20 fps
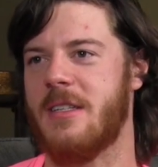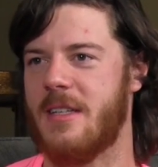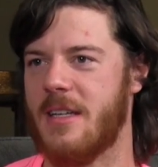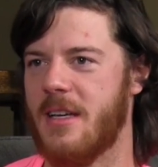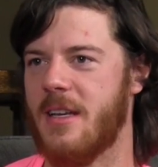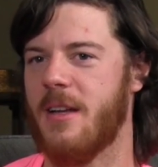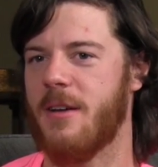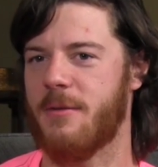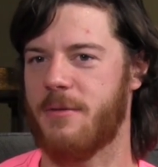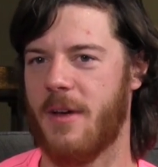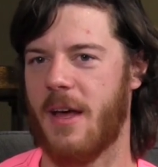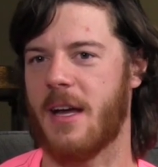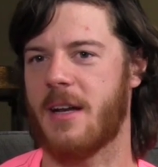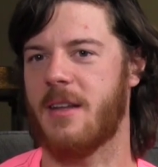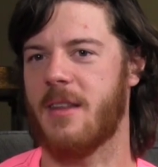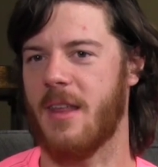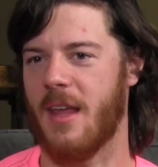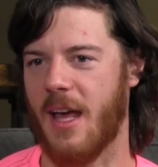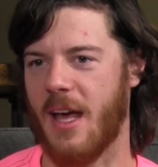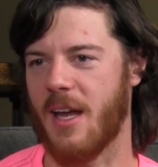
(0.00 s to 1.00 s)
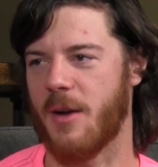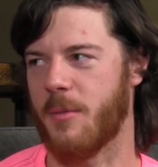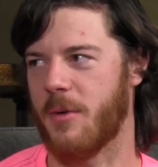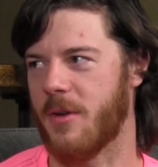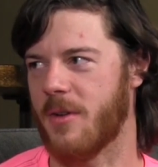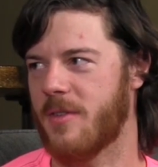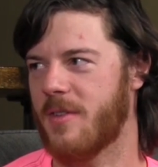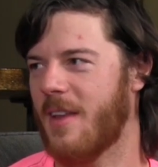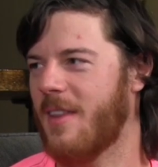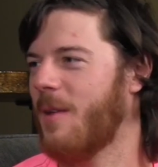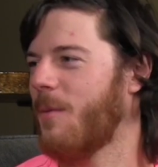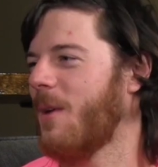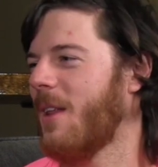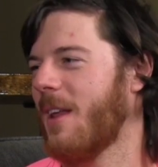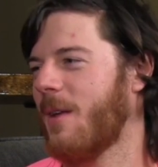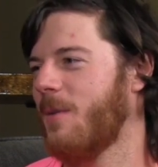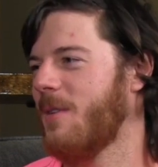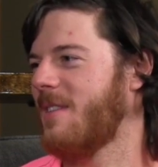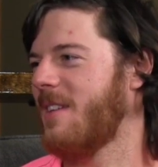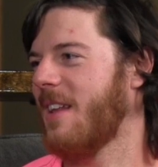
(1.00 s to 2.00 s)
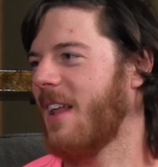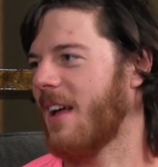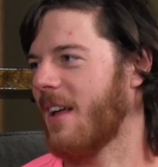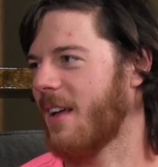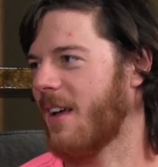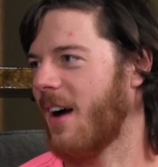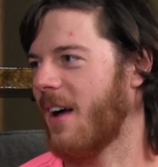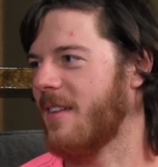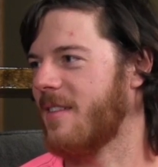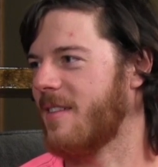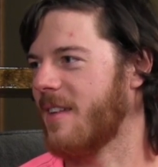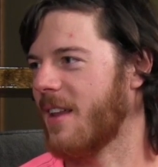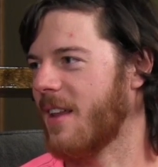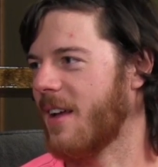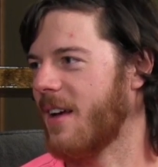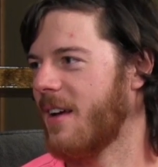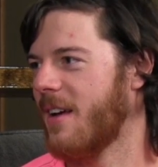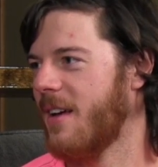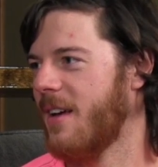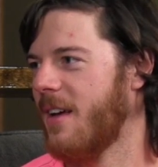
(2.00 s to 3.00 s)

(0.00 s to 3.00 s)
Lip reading: did affect the animals. And then we see that in Godzilla.